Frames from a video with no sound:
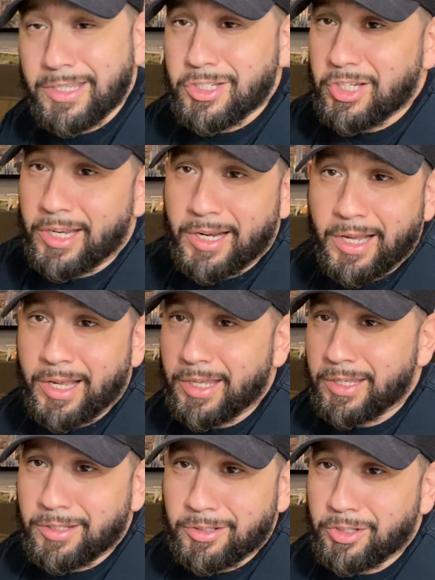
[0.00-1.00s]

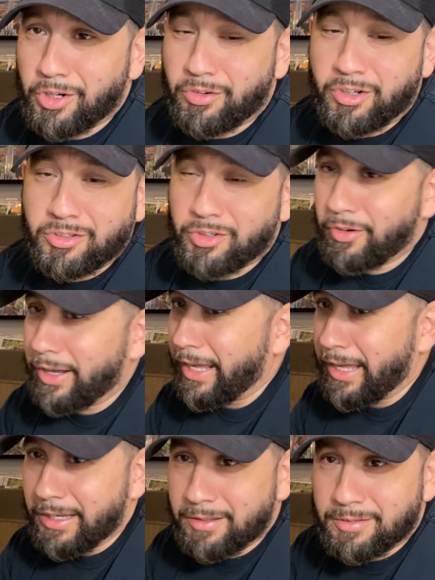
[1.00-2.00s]
Jedi, Universal
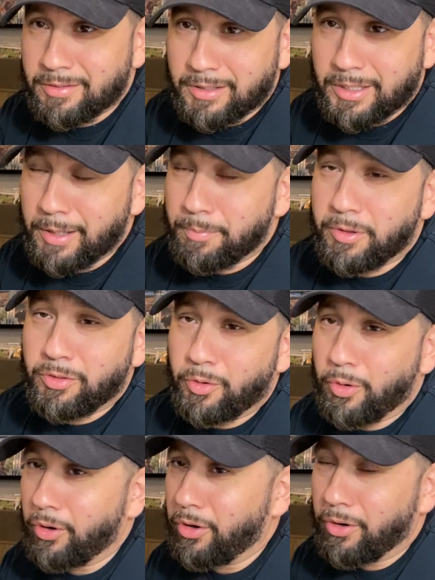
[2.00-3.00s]
X, Keep It
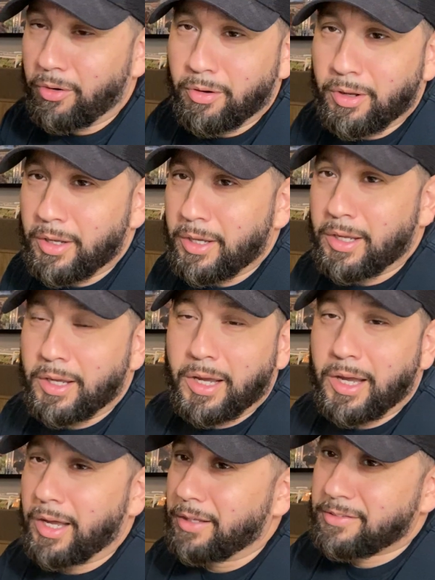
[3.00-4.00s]
Thorough,
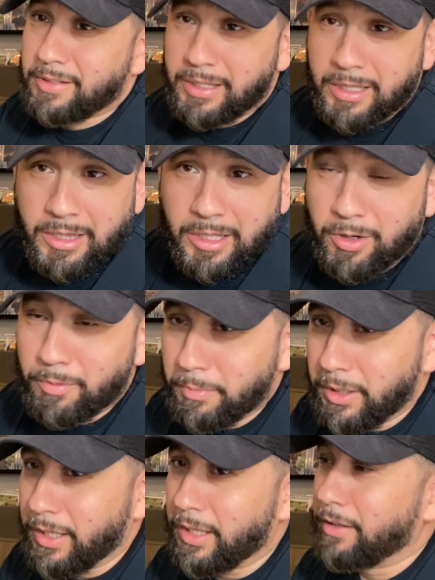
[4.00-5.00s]
Seeking Near
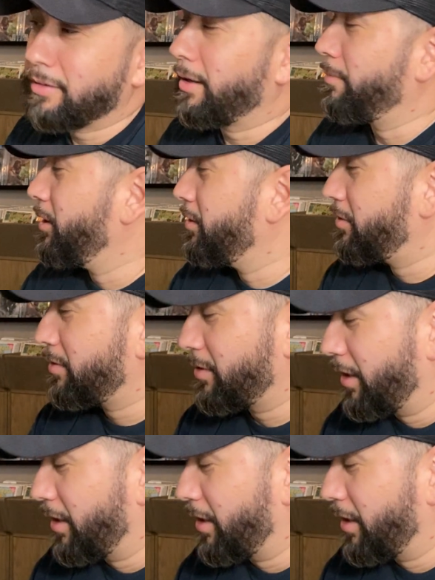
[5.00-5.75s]
Mint. I mean, just a